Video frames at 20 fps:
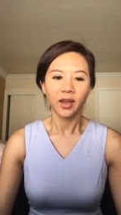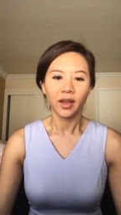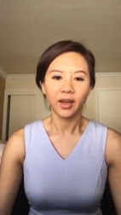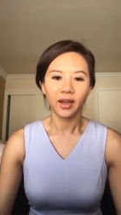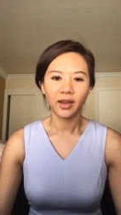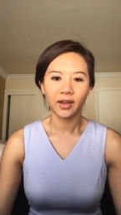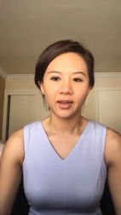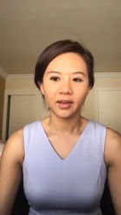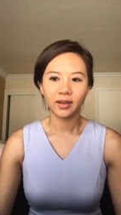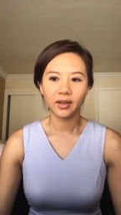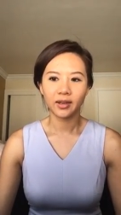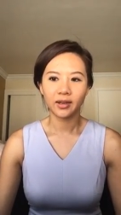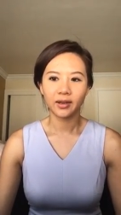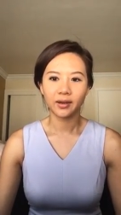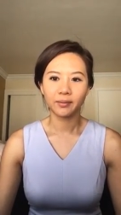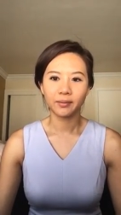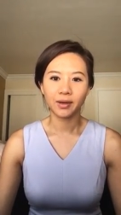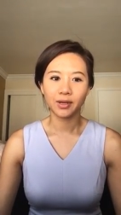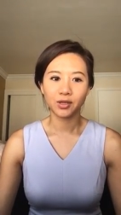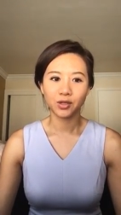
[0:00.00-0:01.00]
and
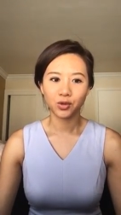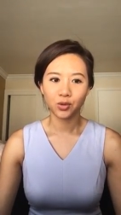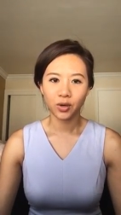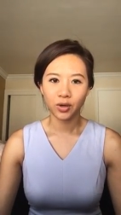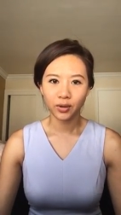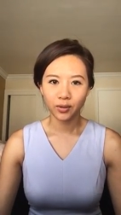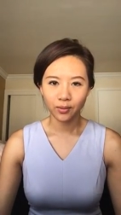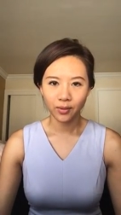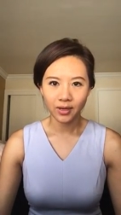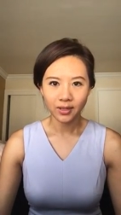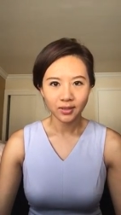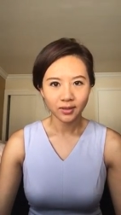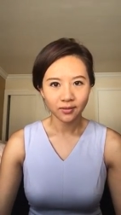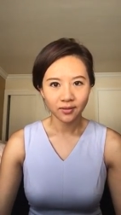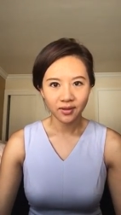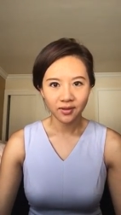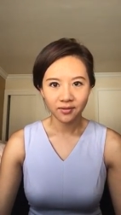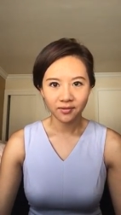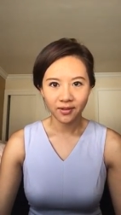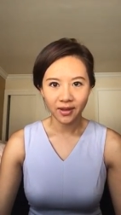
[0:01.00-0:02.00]
um, enjoy the rest of
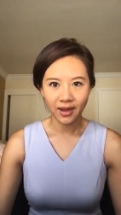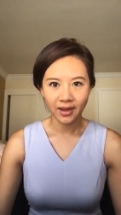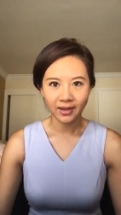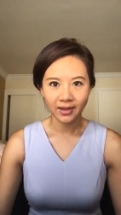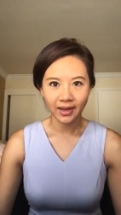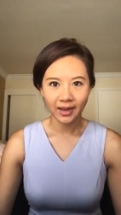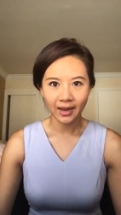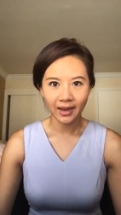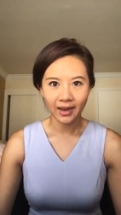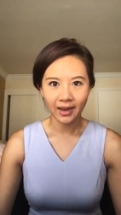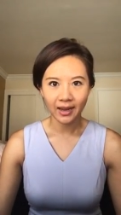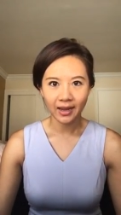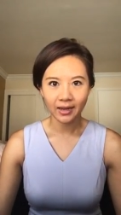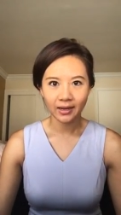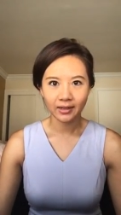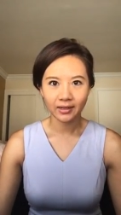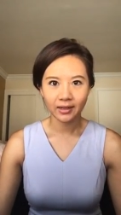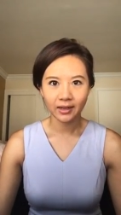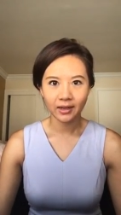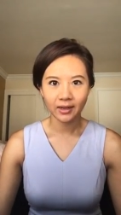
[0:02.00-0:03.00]
the event
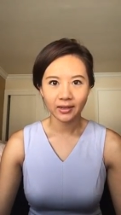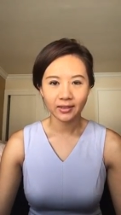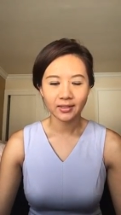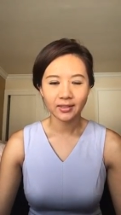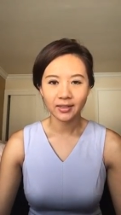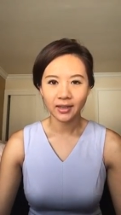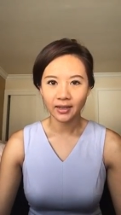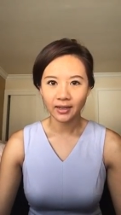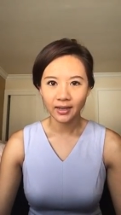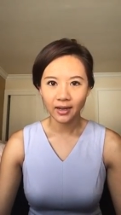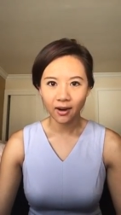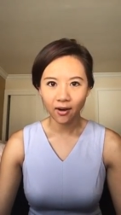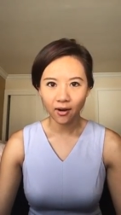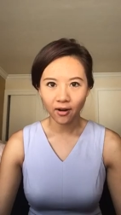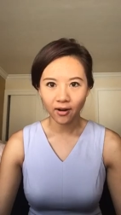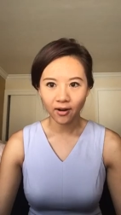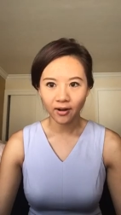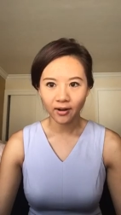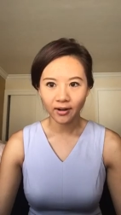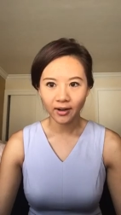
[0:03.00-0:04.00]
and uh, study
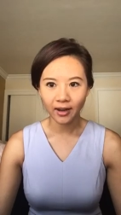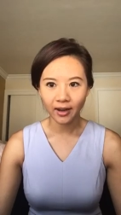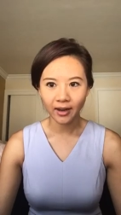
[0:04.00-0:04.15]
hard.